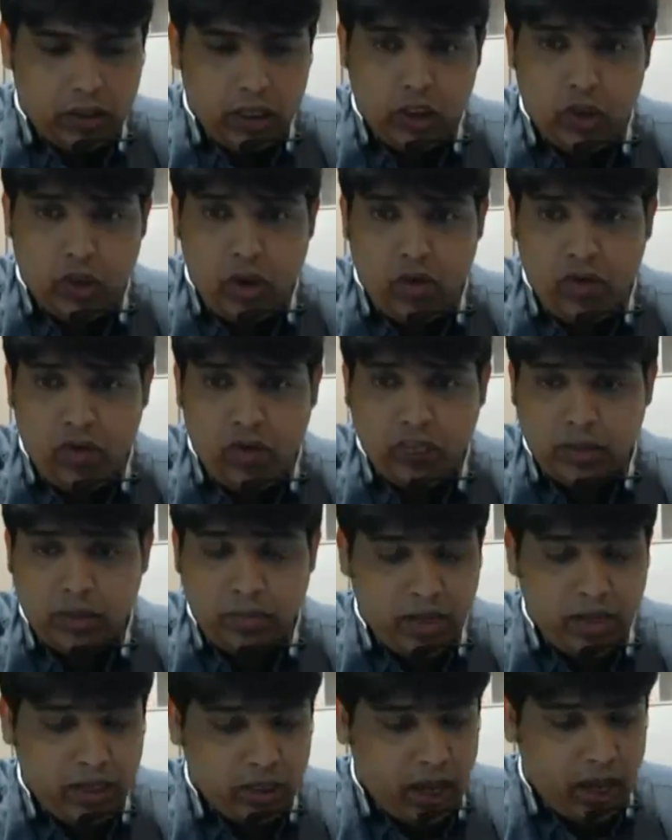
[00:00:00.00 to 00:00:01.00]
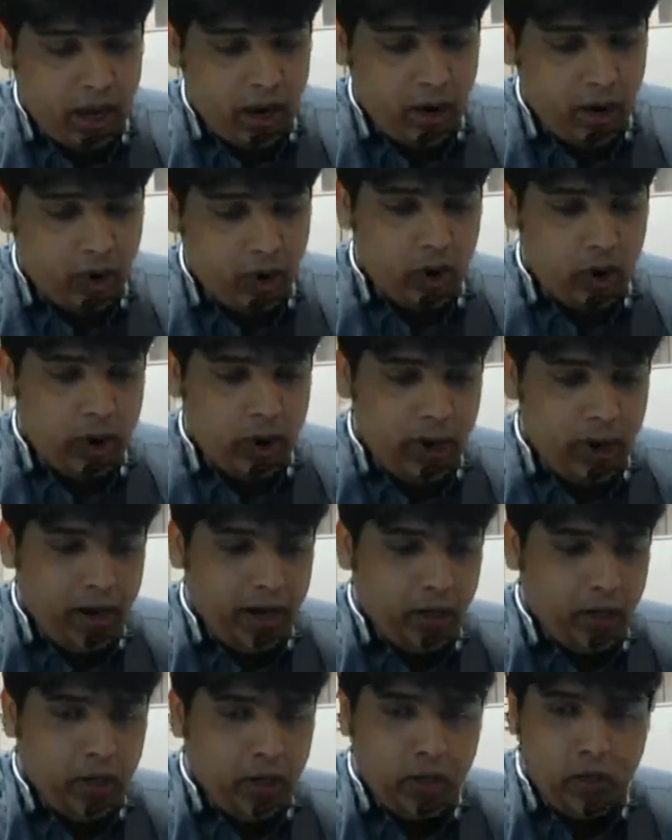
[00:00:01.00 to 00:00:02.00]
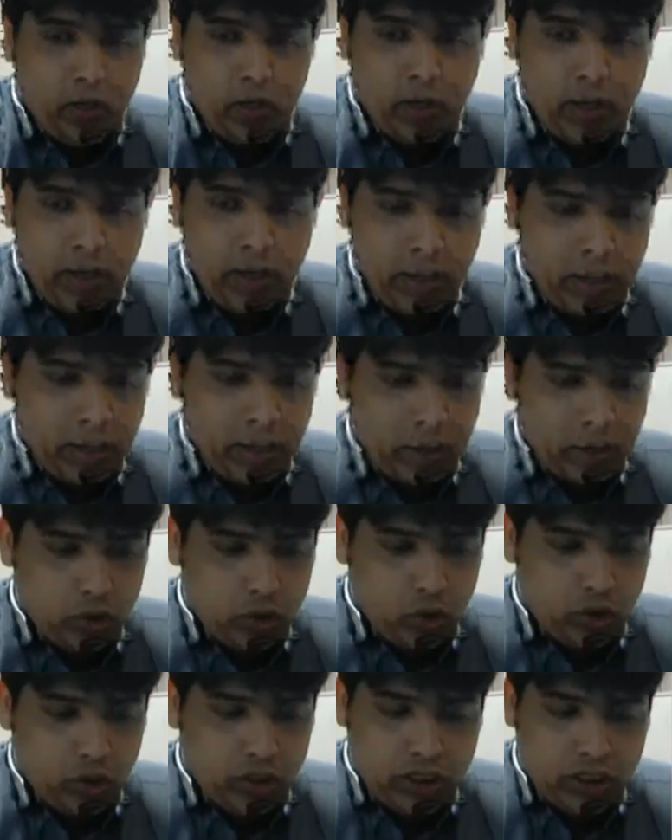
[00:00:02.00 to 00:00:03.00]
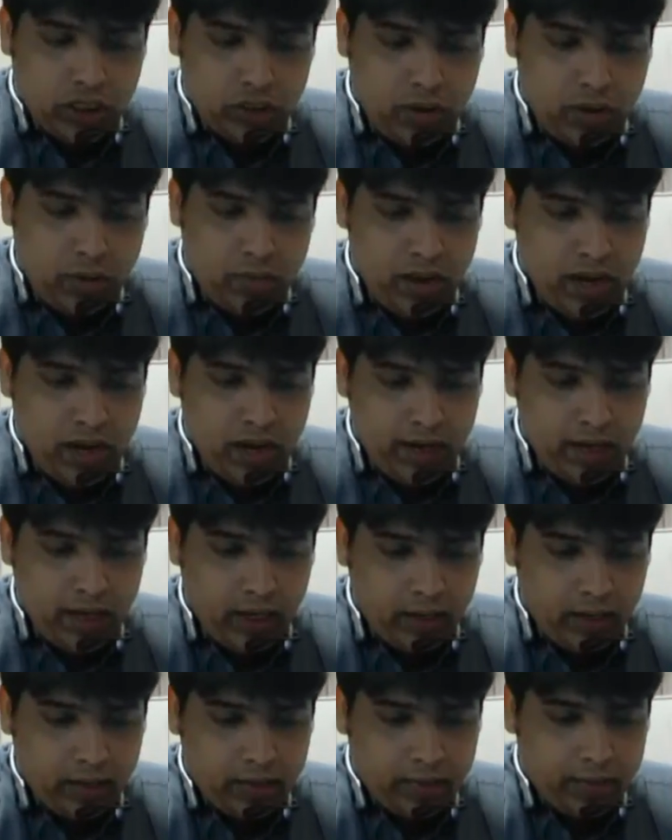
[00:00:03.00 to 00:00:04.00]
Since you have asked me, I have to reply to you. So this is my mail ID.